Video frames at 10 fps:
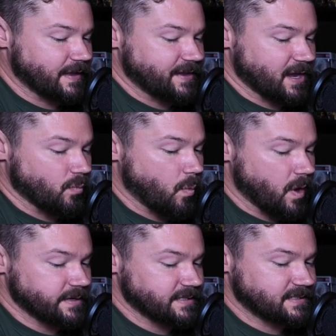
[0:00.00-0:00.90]
they take
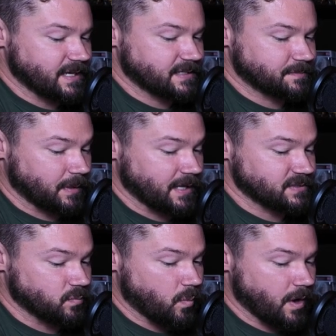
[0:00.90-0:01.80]
1d6
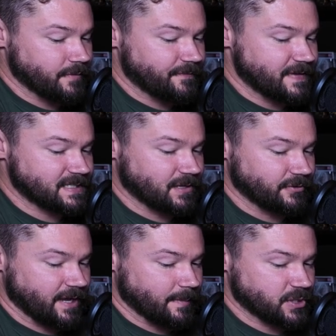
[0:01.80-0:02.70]
plus 1
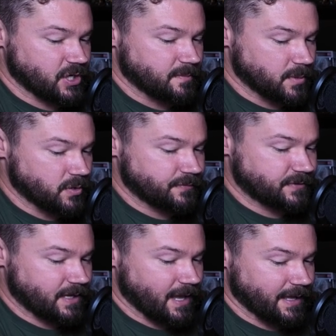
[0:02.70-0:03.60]
physical damage and are
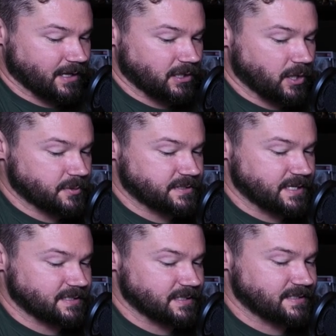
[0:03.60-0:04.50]
moved a close
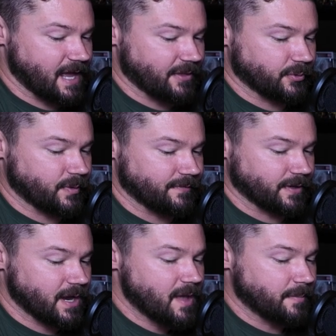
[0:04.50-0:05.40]
distance down the
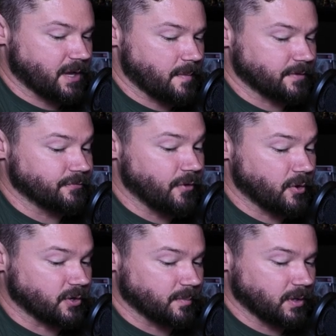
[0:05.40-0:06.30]
river, becoming
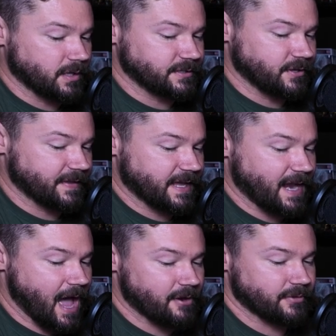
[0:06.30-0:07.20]
vulnerable until they
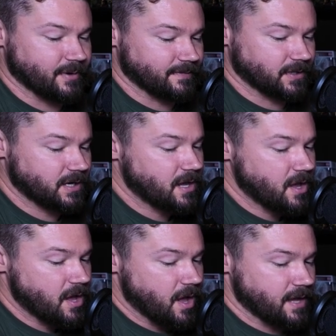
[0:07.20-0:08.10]
get out of the river.
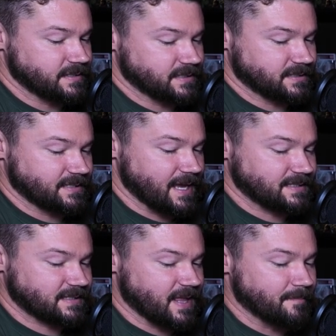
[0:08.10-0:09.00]
On a
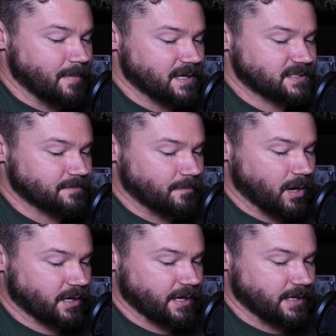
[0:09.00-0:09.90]
success, they must
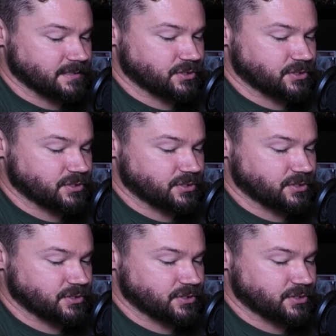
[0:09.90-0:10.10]
mark a